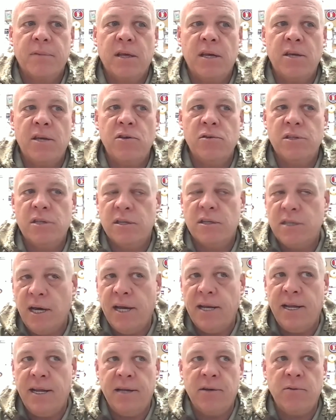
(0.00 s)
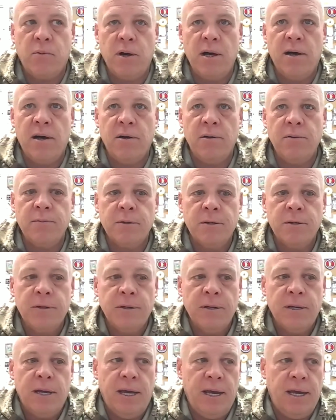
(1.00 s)
They use the tight end well,
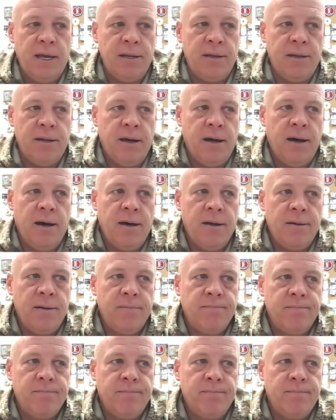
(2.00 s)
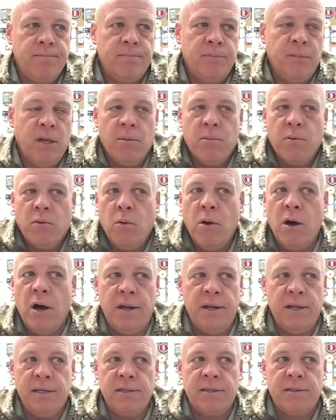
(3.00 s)
and number
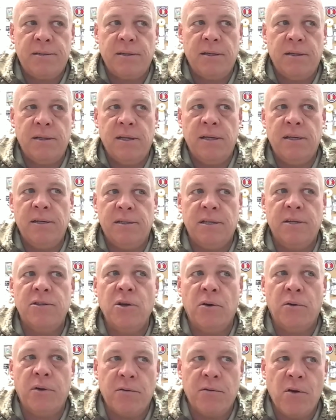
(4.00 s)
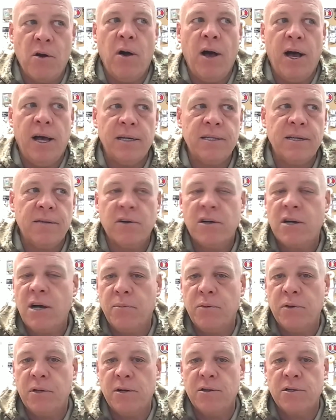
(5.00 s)
one is the Tony Rojas of a
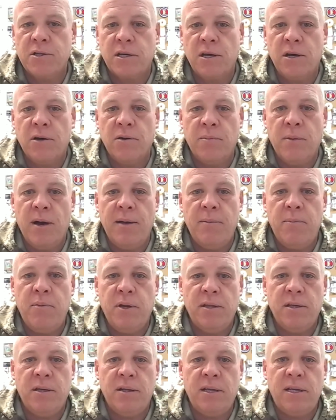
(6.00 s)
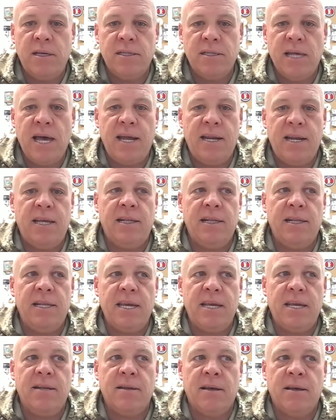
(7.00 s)
couple years ago, in my opinion. He's that
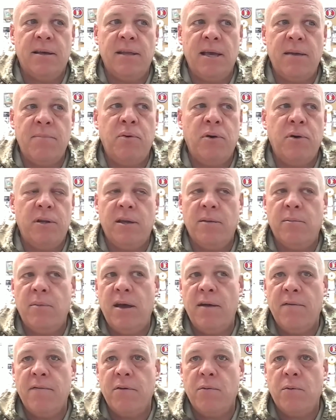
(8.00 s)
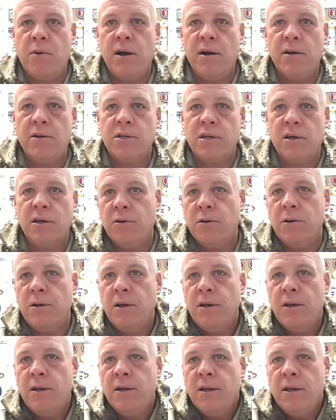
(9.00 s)
elite, and they put him everywhere. So,